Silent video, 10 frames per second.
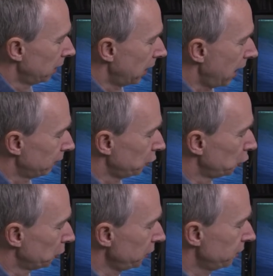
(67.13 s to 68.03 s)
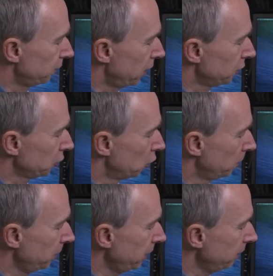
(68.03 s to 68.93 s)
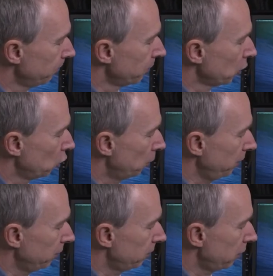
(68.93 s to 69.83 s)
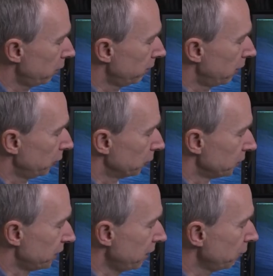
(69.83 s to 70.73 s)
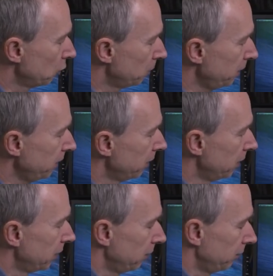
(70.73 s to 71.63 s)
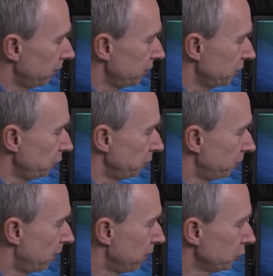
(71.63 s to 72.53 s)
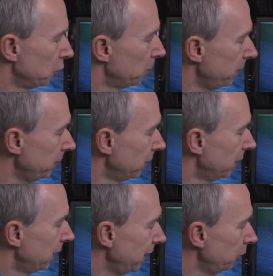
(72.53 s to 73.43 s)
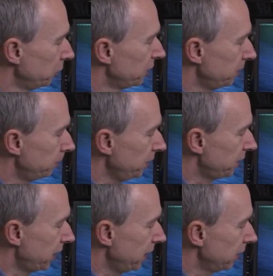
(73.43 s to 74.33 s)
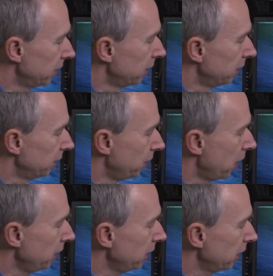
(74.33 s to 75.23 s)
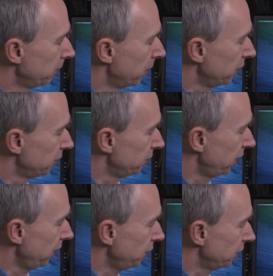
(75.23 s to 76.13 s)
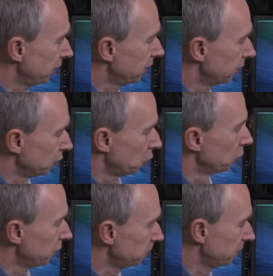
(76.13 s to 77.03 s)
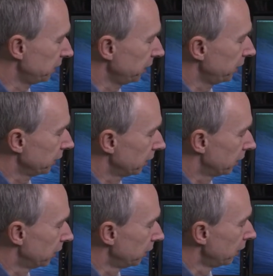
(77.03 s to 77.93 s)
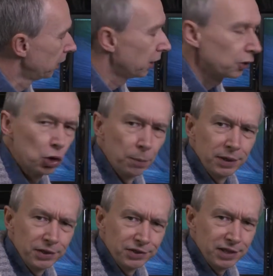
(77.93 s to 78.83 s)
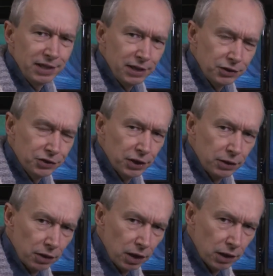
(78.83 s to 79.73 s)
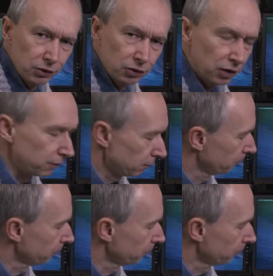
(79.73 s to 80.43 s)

I have a choice: fast copy, copy and verify, or safe copy. If I just do a fast copy, it will simply take the 9 GB of data that's on this particular card and copy it to the internal hard drive.